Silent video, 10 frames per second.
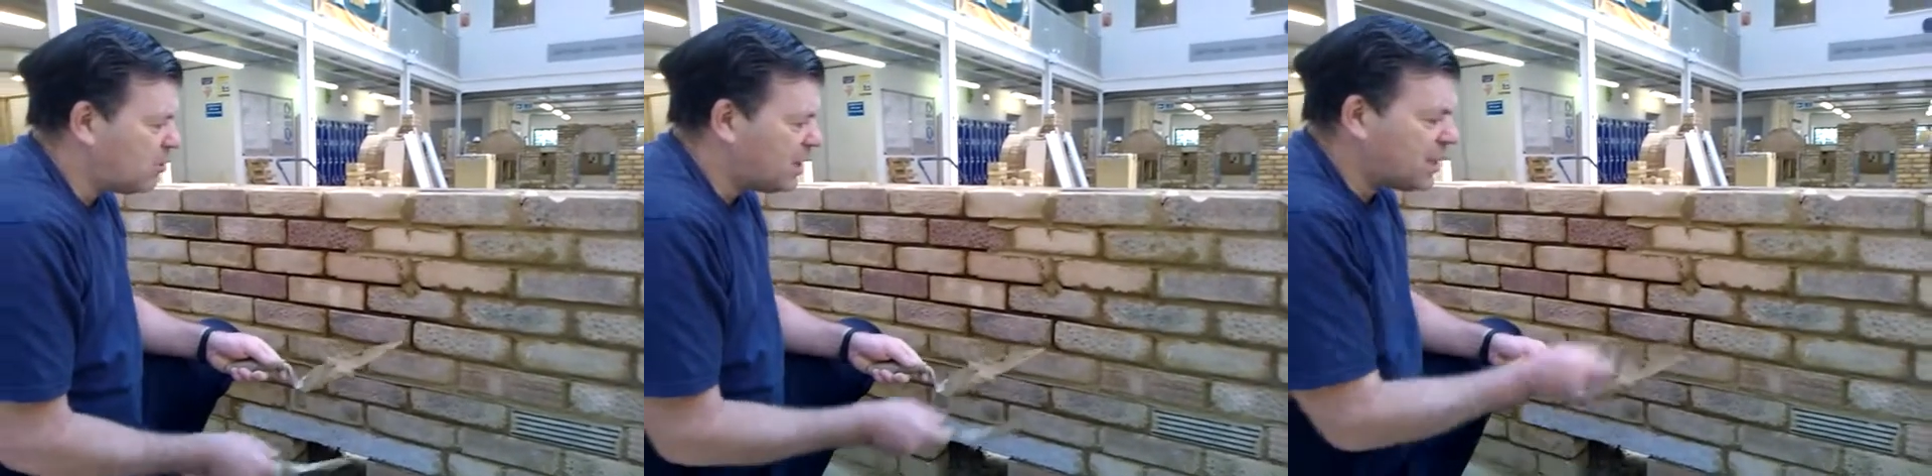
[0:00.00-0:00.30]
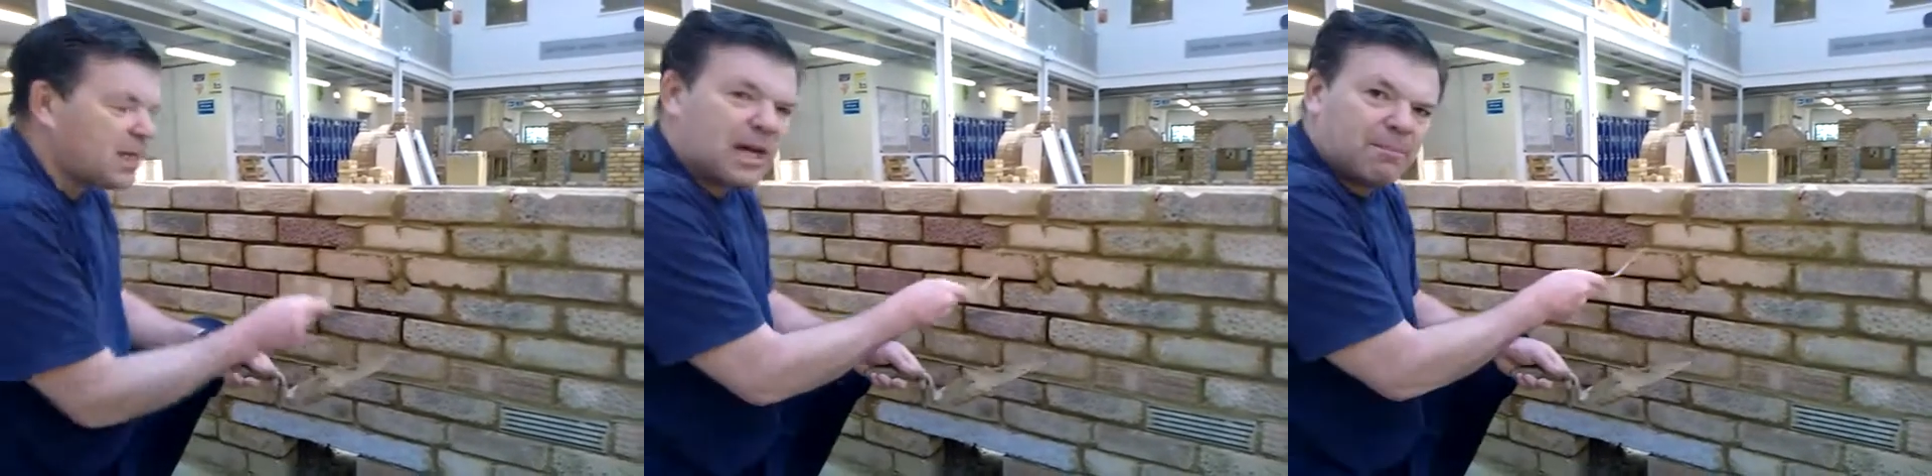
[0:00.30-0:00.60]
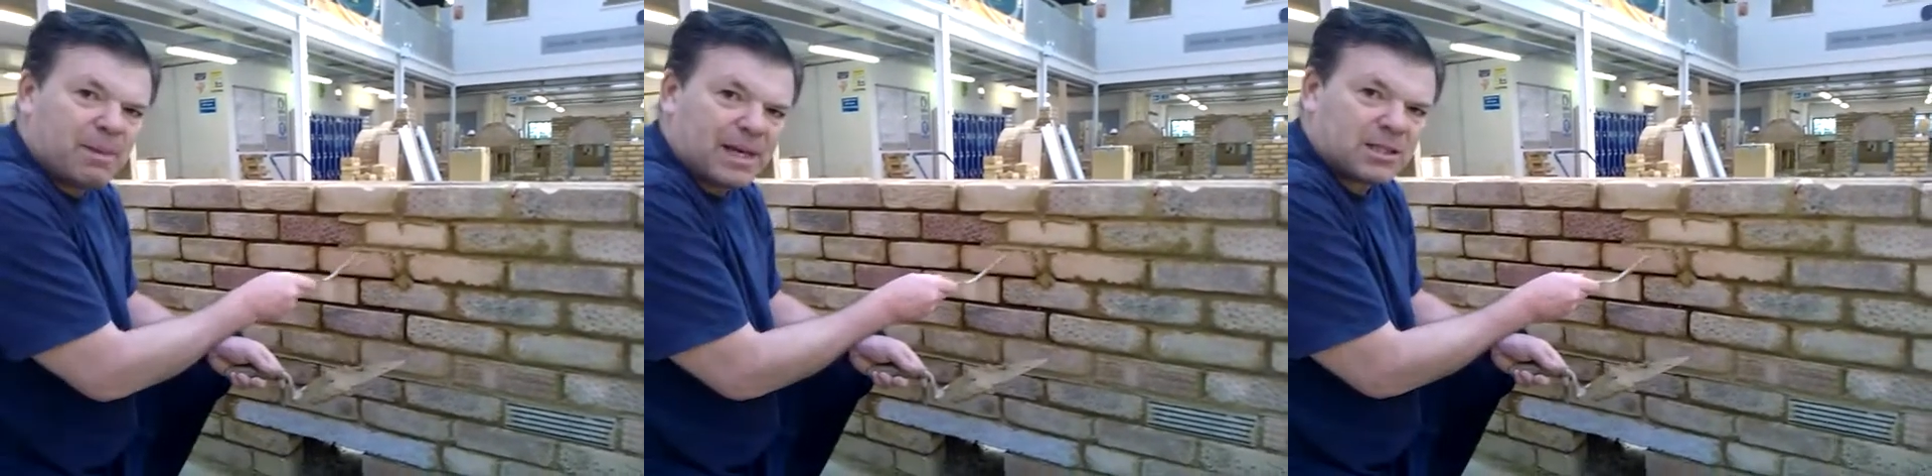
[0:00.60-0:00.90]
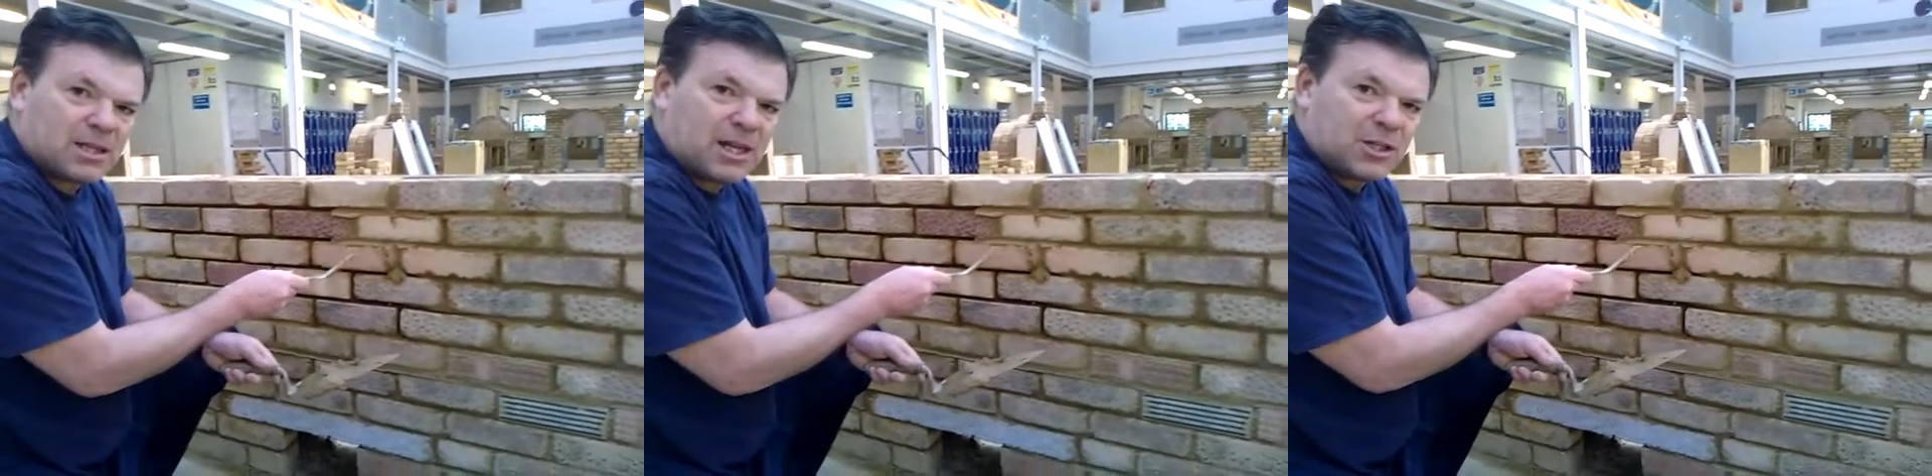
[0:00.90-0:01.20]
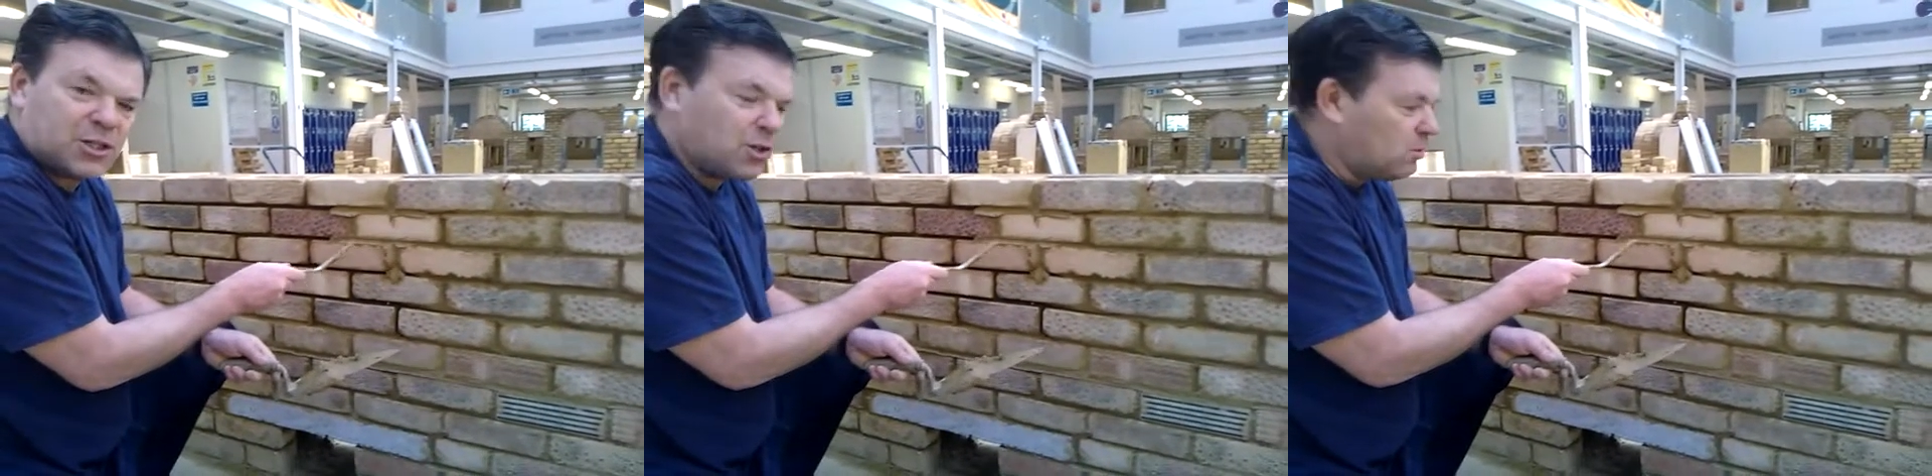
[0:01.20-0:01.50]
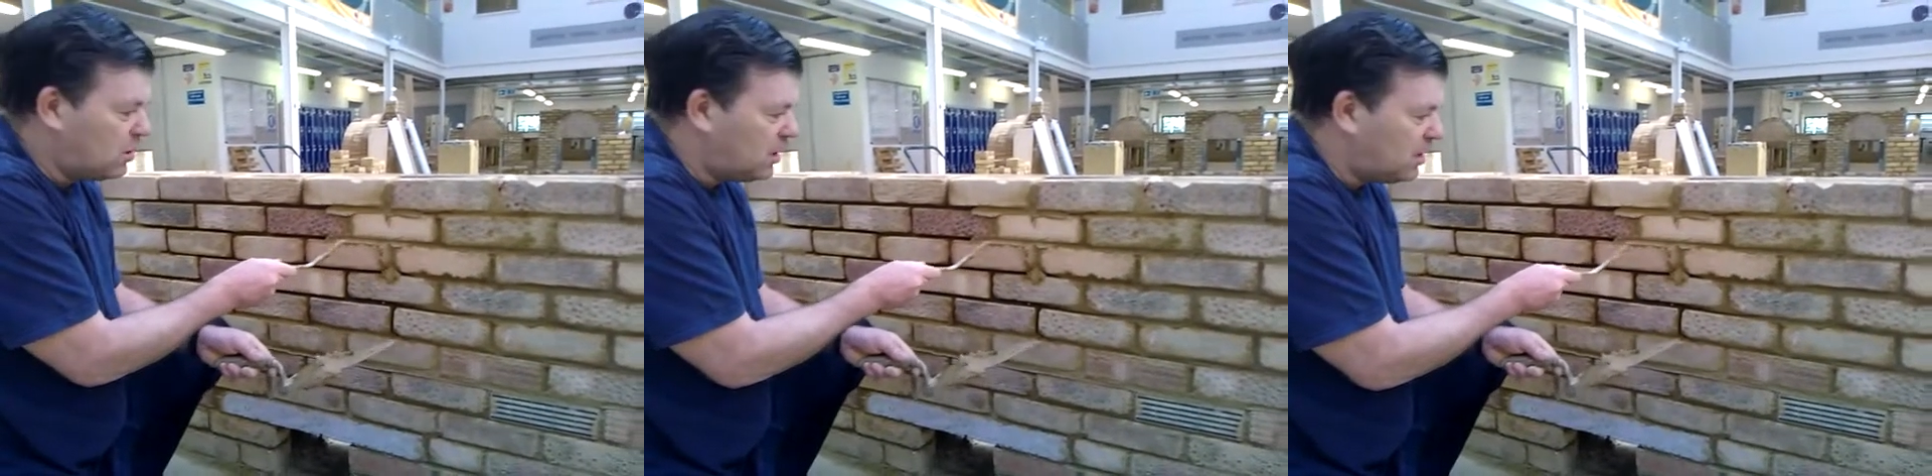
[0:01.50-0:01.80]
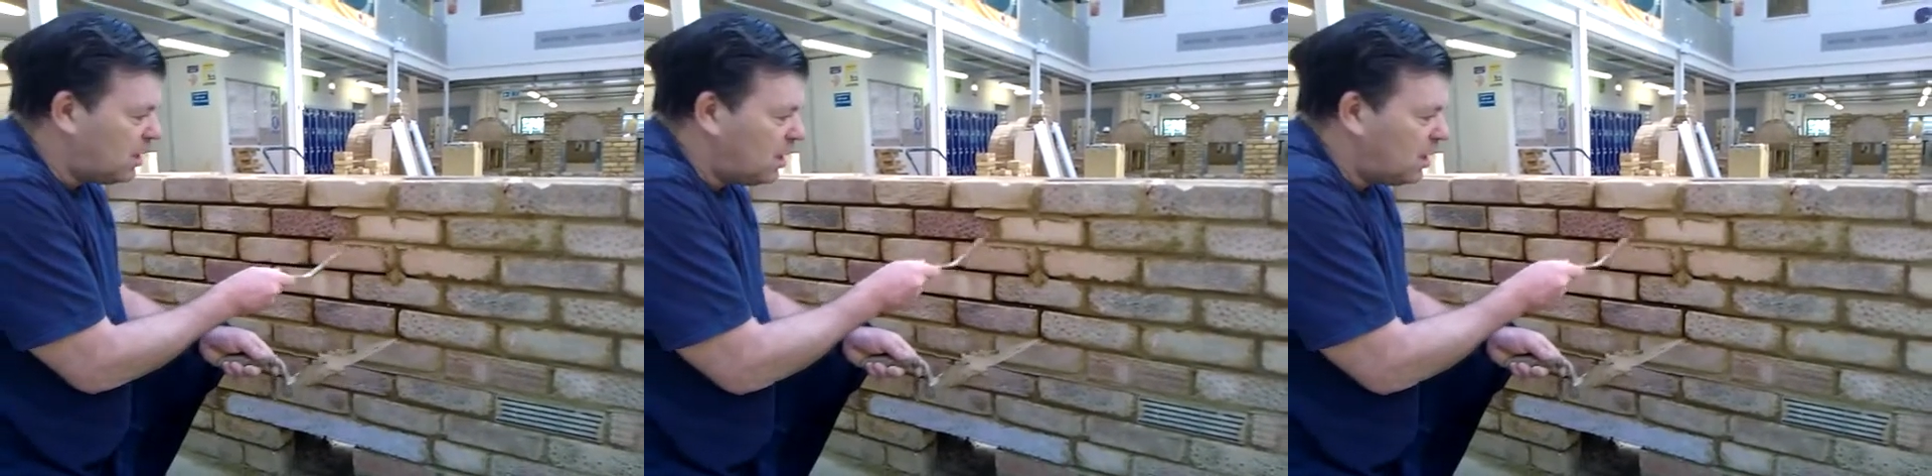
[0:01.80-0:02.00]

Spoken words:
we're going to come back to that shortly.